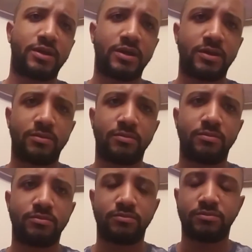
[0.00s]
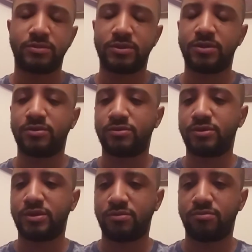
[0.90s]
so
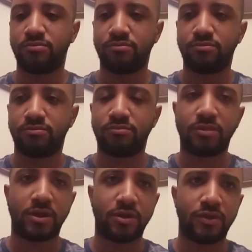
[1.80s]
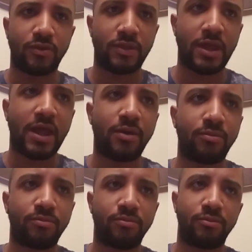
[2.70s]
we can kind of throw that out
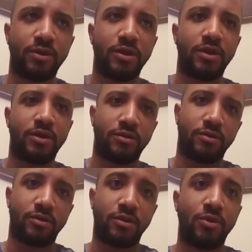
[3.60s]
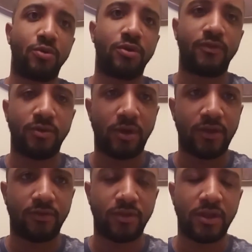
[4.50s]
the door if you
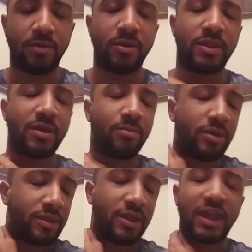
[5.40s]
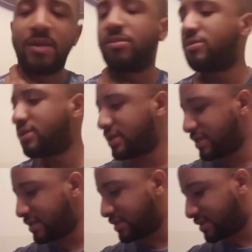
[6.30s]
guys are thinking about that. But the cable
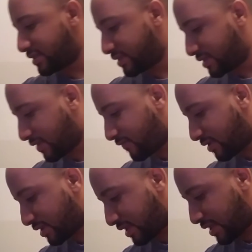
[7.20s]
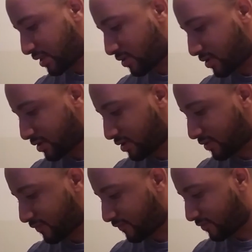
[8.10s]
is definitely long
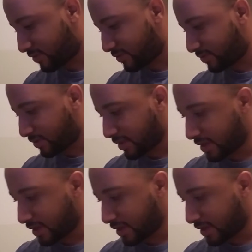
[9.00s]
enough to